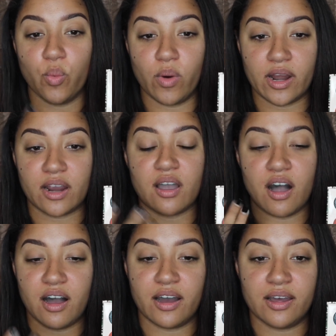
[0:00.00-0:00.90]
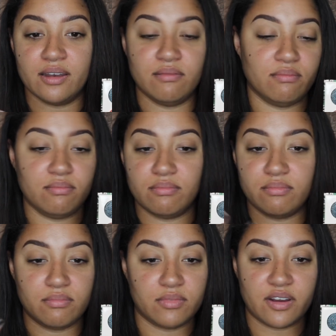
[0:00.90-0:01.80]
work on
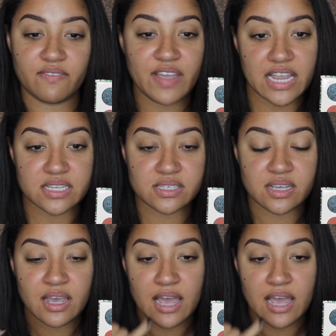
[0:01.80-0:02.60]
your face.